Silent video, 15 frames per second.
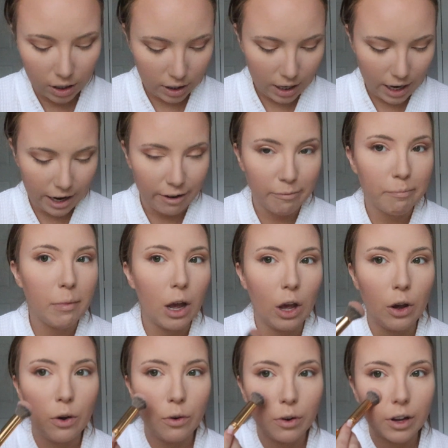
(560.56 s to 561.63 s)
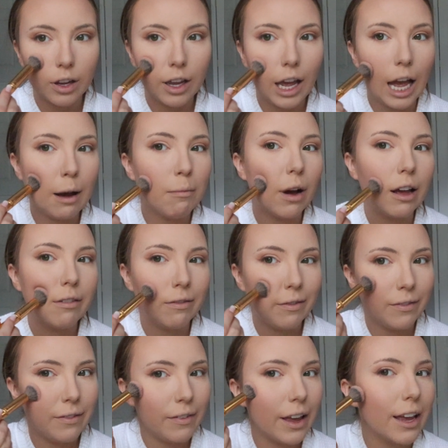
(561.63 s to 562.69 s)
kind of poke at my
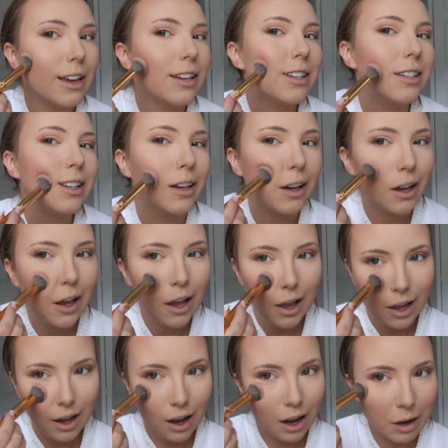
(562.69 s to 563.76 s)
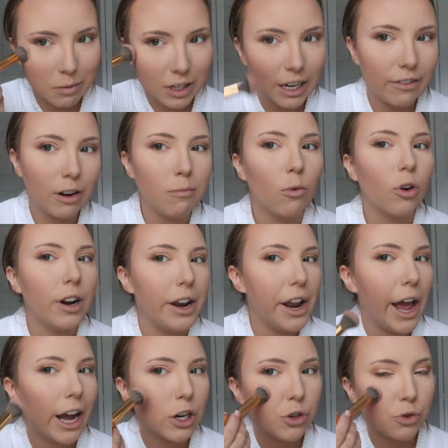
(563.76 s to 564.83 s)
face to give it a more
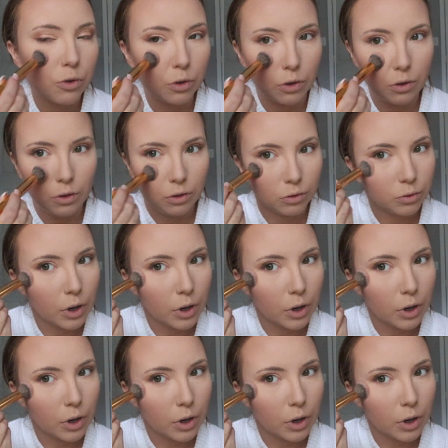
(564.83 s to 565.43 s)
natural